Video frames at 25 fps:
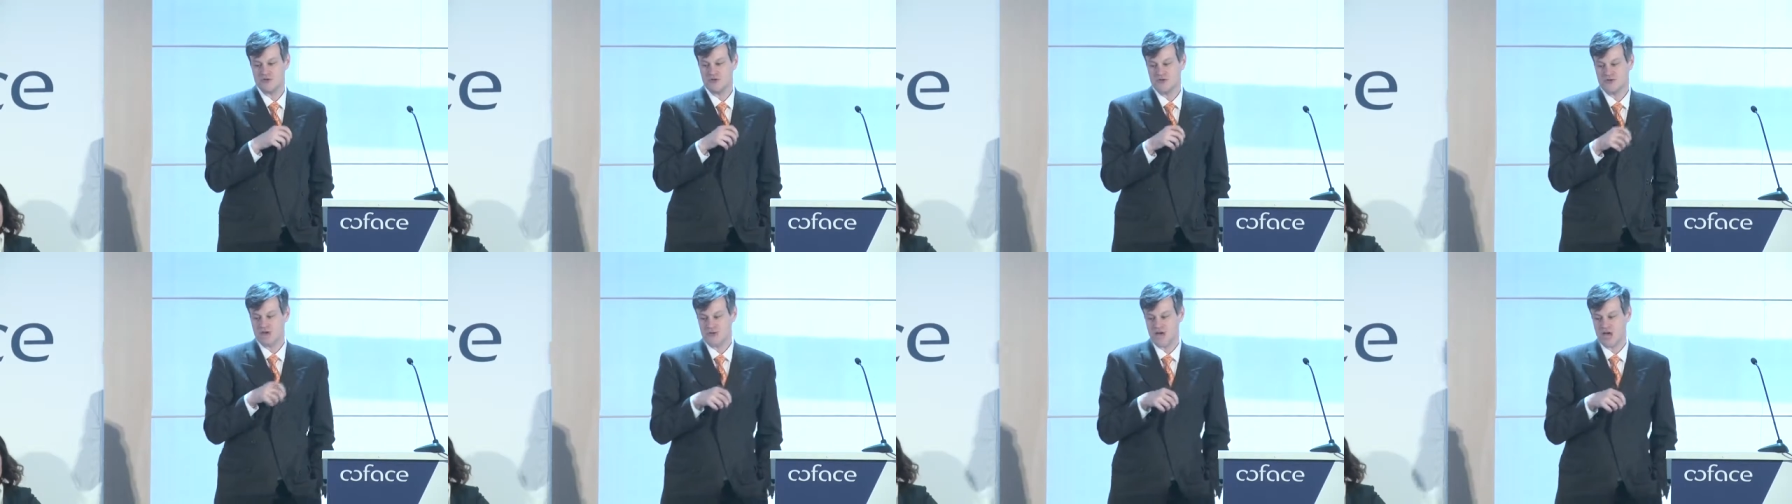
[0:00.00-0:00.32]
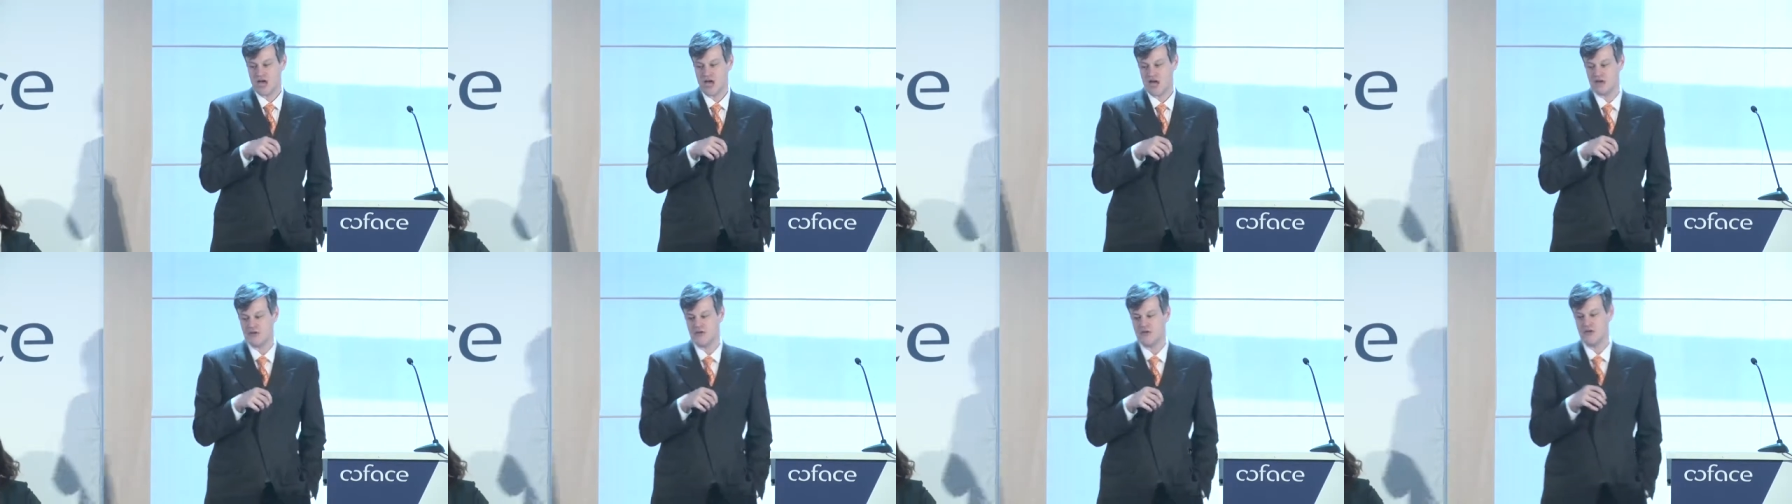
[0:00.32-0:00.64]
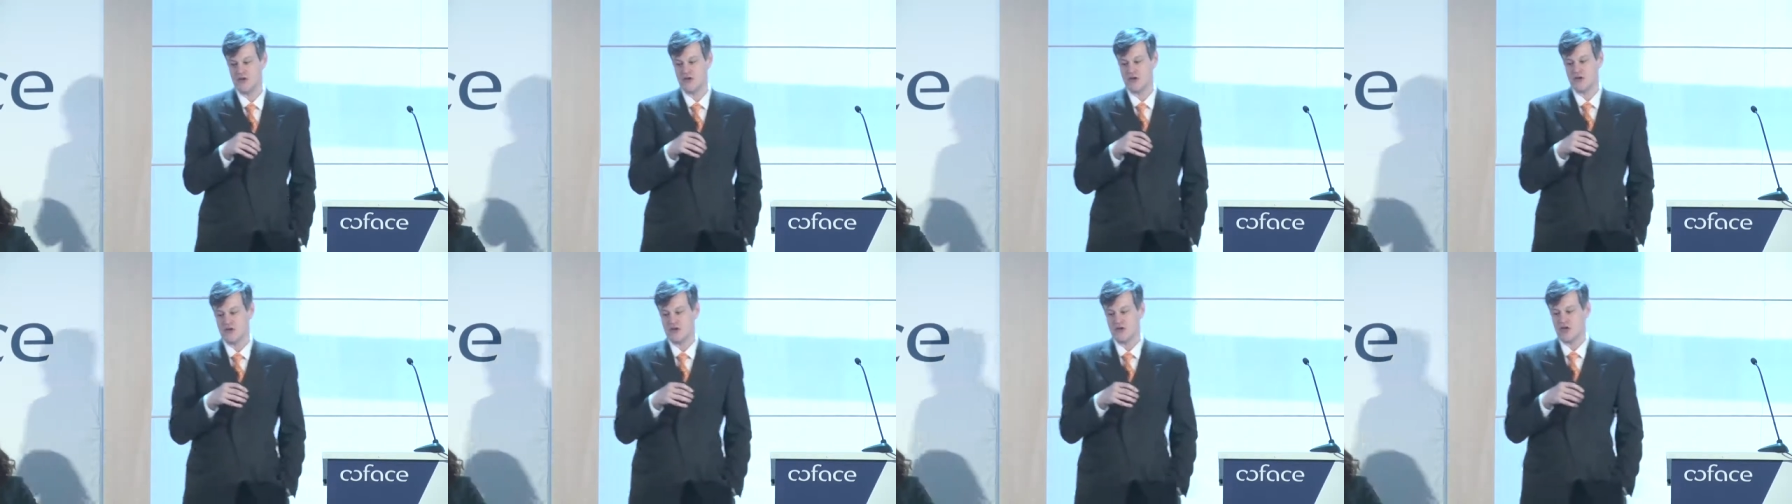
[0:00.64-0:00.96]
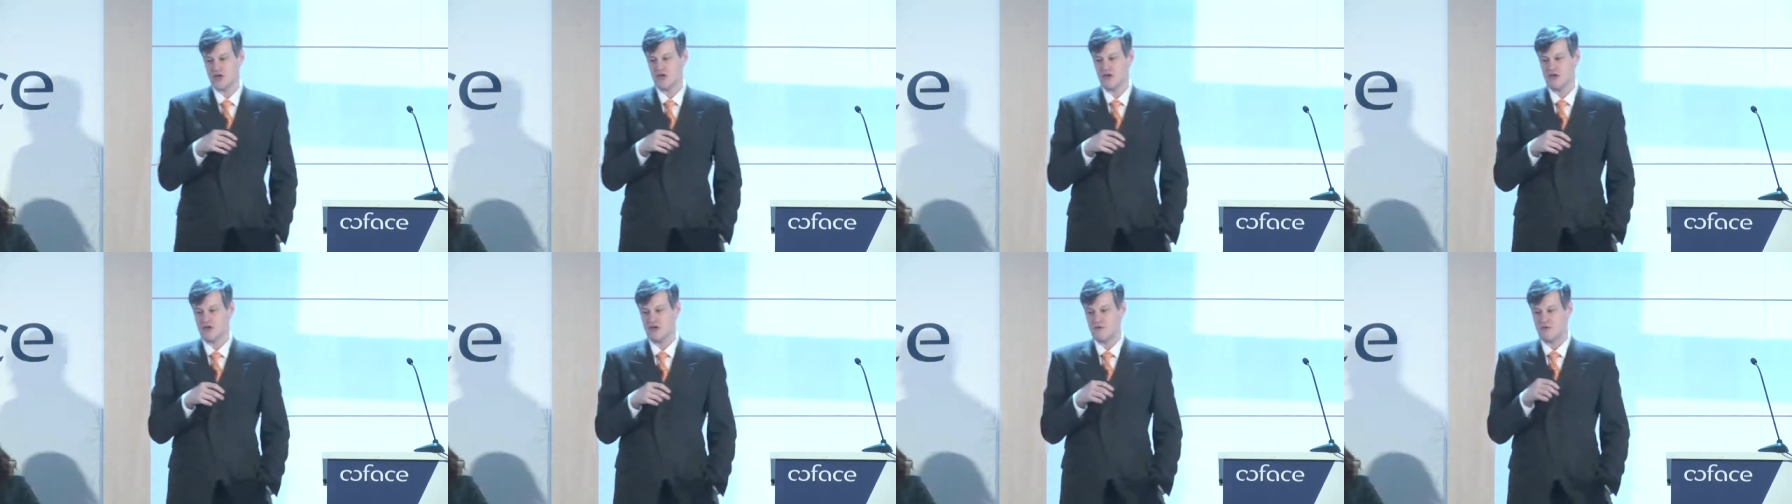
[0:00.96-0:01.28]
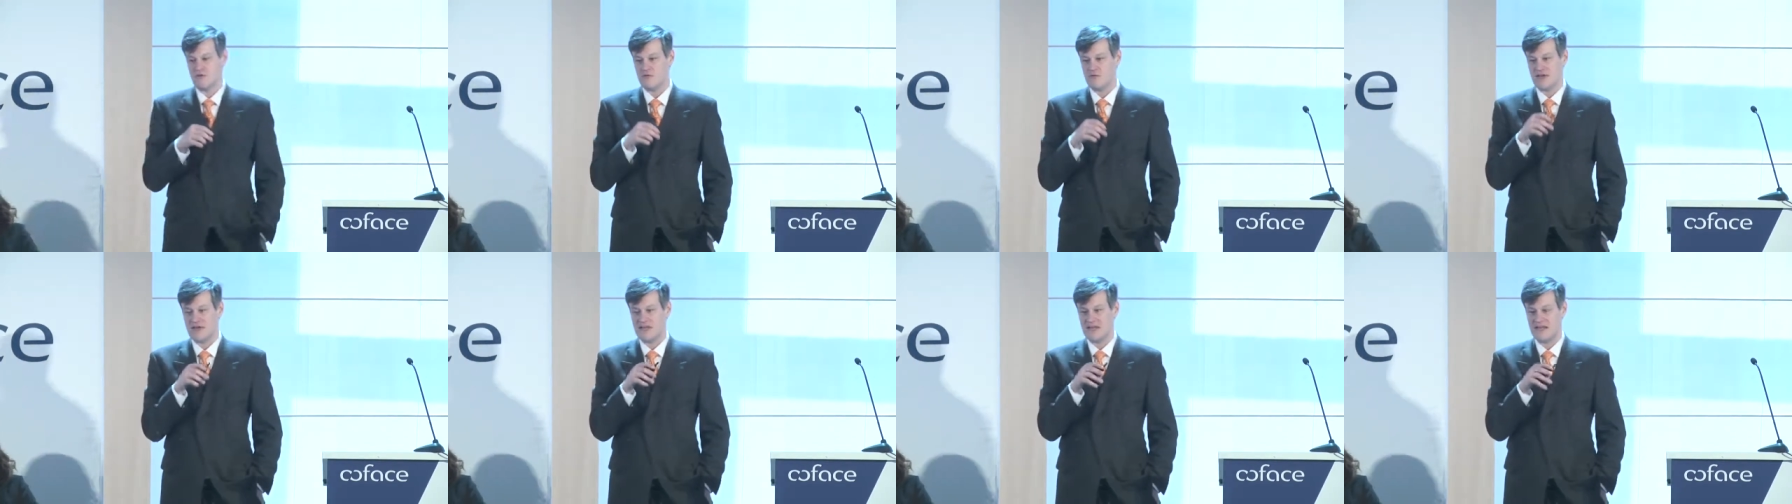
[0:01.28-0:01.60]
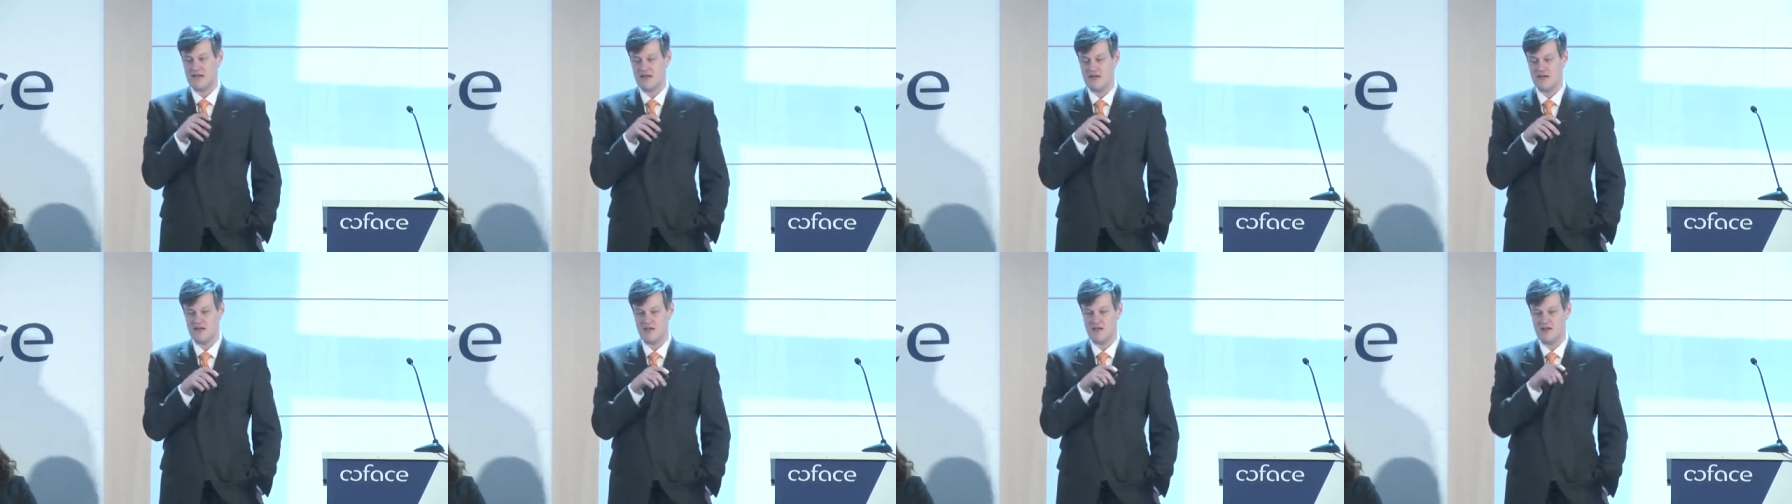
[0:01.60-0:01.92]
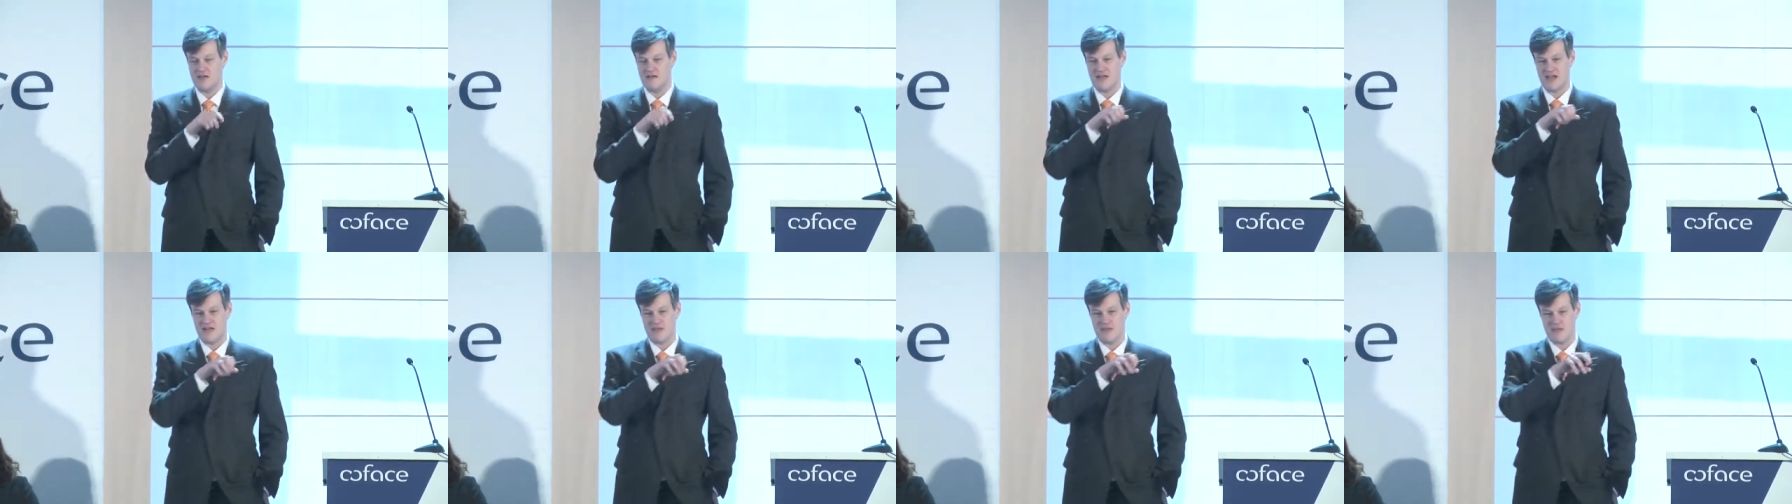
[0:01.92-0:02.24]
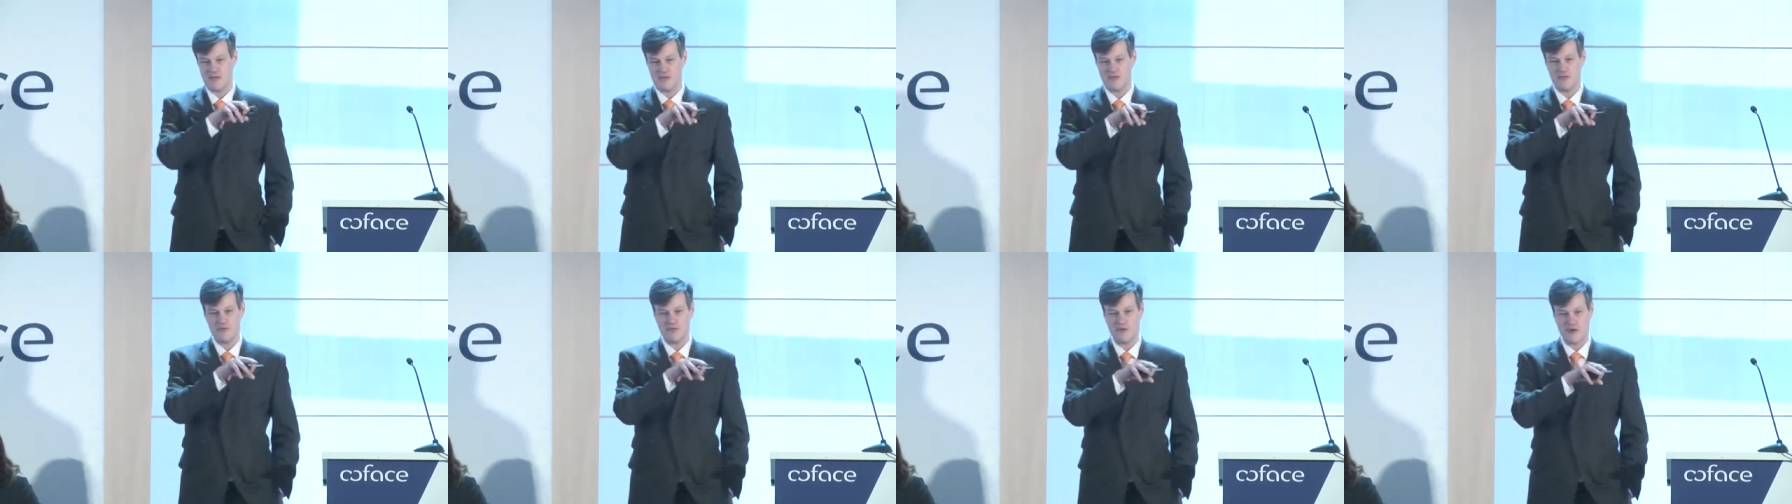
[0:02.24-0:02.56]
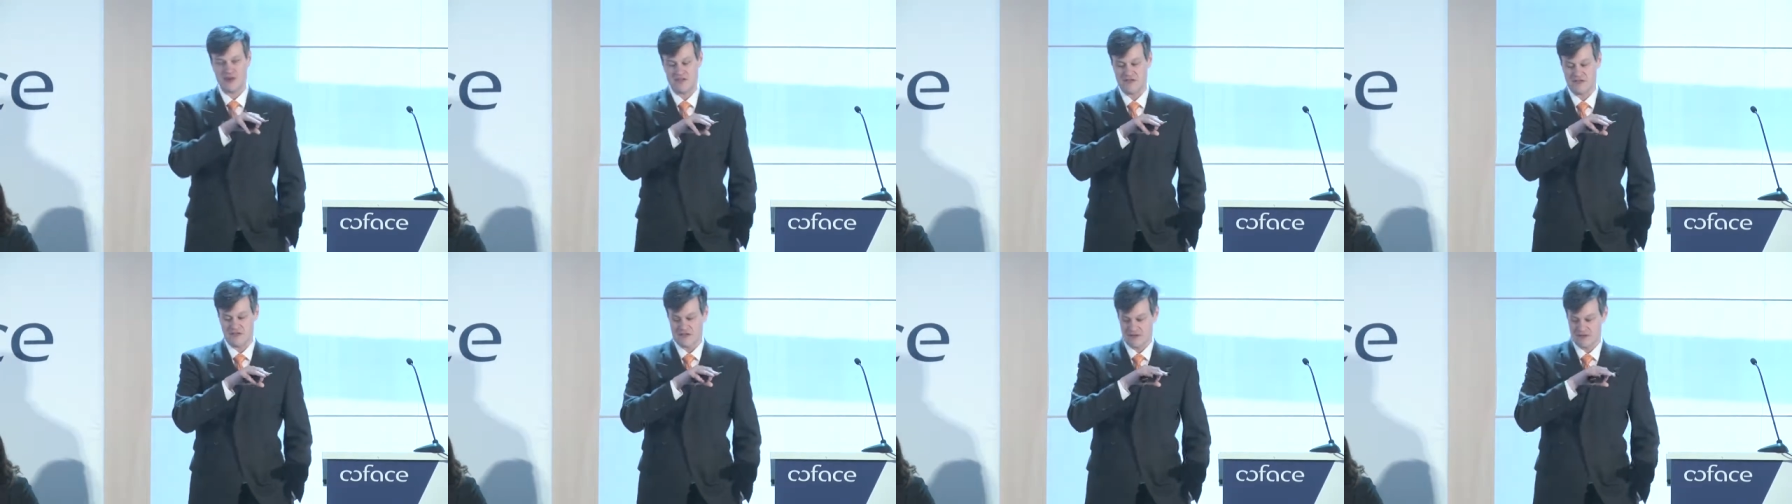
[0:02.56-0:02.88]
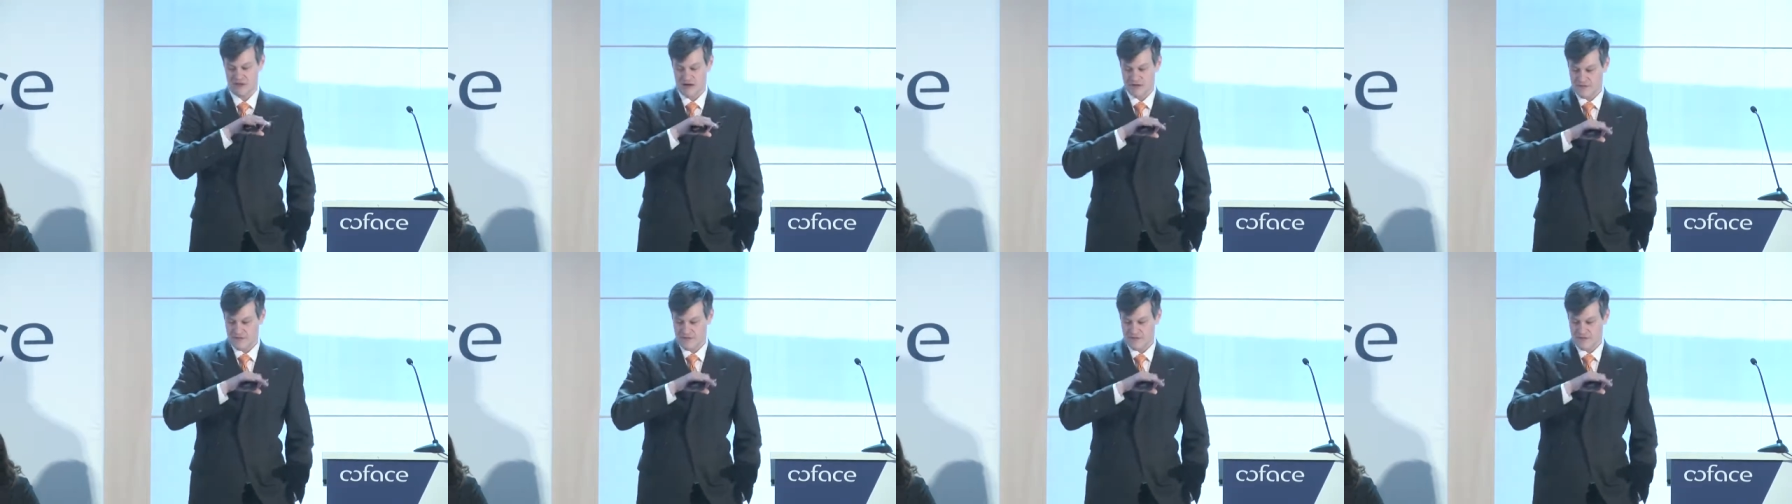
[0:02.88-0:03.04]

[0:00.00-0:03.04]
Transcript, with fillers: should not really, so there's two points here.